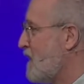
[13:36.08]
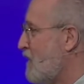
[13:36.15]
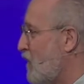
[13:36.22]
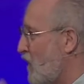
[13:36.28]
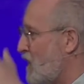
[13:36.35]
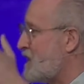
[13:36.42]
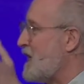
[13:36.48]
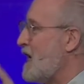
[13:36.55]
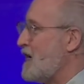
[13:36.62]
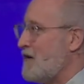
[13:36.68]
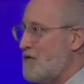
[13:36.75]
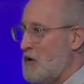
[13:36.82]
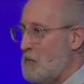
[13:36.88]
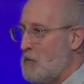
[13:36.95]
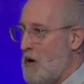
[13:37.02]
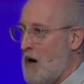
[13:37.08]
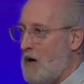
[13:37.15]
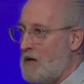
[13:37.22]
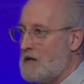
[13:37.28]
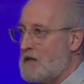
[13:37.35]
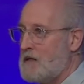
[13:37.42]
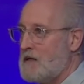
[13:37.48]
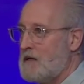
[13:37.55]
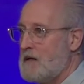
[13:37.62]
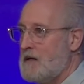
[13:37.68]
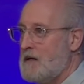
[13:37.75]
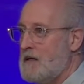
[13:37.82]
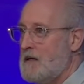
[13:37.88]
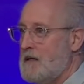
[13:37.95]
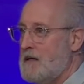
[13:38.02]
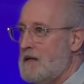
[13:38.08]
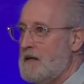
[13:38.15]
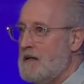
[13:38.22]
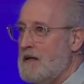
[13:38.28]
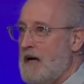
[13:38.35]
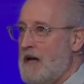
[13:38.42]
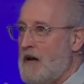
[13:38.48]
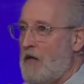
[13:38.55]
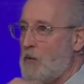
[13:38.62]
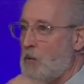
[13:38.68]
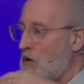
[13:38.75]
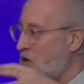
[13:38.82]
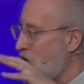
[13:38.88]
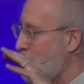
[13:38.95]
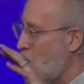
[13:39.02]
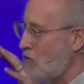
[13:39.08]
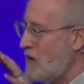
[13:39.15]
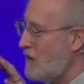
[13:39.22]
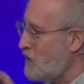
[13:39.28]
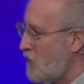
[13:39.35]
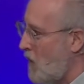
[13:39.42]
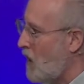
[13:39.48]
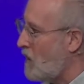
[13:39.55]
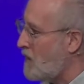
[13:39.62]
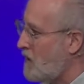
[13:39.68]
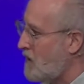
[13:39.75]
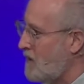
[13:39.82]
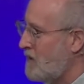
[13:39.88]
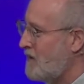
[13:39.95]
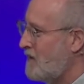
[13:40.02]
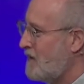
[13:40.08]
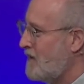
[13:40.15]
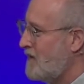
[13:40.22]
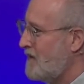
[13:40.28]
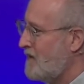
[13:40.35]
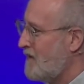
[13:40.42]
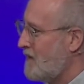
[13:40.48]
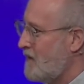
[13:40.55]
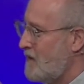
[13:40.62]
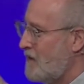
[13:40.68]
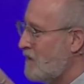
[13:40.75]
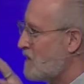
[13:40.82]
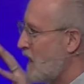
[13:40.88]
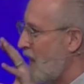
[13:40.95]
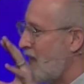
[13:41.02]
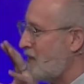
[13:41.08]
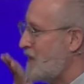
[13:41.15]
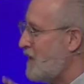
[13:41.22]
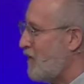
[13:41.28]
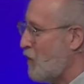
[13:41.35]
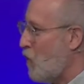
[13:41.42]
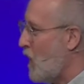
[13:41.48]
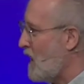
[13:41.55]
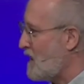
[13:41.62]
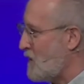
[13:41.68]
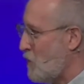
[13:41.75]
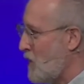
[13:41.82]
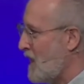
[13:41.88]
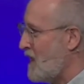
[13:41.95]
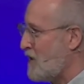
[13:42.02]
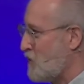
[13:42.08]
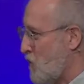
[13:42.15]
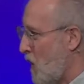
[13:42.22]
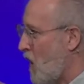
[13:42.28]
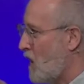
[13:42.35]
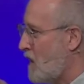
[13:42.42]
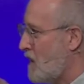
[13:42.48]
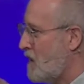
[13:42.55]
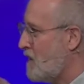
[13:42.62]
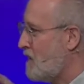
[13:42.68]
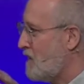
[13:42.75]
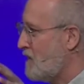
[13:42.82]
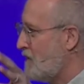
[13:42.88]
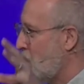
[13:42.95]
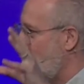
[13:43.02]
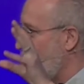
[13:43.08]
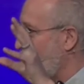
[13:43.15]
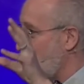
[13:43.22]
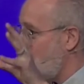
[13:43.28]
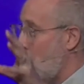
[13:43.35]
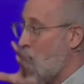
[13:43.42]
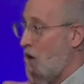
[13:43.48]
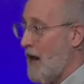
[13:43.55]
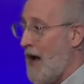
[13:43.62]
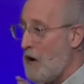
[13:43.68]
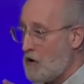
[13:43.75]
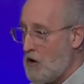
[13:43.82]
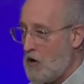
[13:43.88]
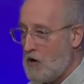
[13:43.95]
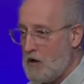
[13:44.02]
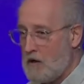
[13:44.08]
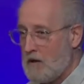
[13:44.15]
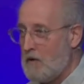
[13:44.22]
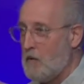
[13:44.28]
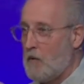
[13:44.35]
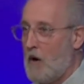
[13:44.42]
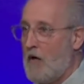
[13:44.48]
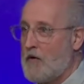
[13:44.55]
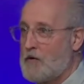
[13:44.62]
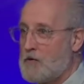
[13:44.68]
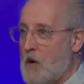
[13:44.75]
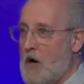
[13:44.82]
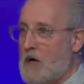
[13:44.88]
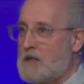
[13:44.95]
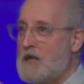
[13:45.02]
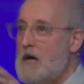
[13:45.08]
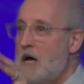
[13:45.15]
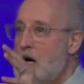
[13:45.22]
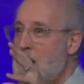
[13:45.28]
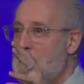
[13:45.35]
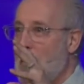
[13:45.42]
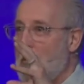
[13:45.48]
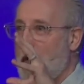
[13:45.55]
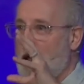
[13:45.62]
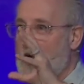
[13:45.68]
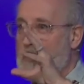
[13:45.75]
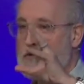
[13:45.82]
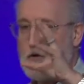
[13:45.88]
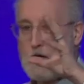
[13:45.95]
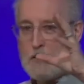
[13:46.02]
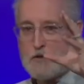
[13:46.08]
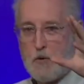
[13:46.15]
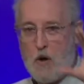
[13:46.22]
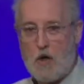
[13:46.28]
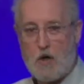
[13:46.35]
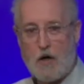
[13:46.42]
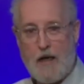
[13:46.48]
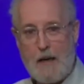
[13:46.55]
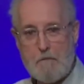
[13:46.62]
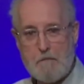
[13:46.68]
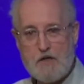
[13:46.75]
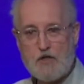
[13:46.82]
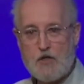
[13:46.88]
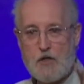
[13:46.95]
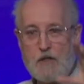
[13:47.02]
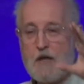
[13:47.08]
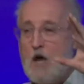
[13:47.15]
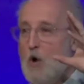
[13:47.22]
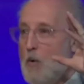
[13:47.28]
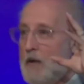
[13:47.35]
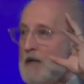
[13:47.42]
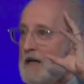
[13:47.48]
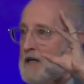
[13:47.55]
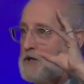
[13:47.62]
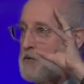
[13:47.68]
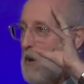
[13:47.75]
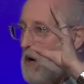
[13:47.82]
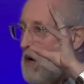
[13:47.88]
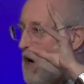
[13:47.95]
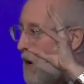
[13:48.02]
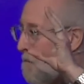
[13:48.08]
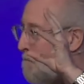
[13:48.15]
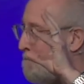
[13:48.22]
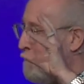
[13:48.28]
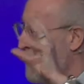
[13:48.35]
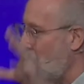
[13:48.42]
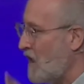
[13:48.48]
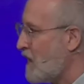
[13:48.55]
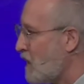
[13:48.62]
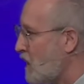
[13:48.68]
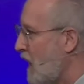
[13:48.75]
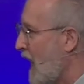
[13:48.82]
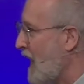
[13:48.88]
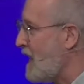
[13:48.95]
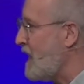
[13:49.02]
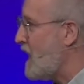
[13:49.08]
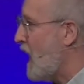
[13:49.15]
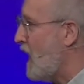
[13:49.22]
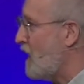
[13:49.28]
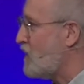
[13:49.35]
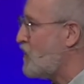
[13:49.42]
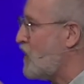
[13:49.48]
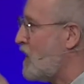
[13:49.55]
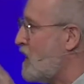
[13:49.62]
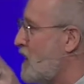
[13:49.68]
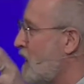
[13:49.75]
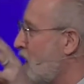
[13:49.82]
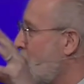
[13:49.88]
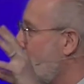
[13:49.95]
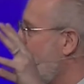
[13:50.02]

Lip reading: for the sake of your prayers. In other words, don't get drunk. And there's lots of different ways that we get drunk. We can get drunk on alcohol or other drugs, but we can also get drunk on ambition. We can get drunk on political ideology.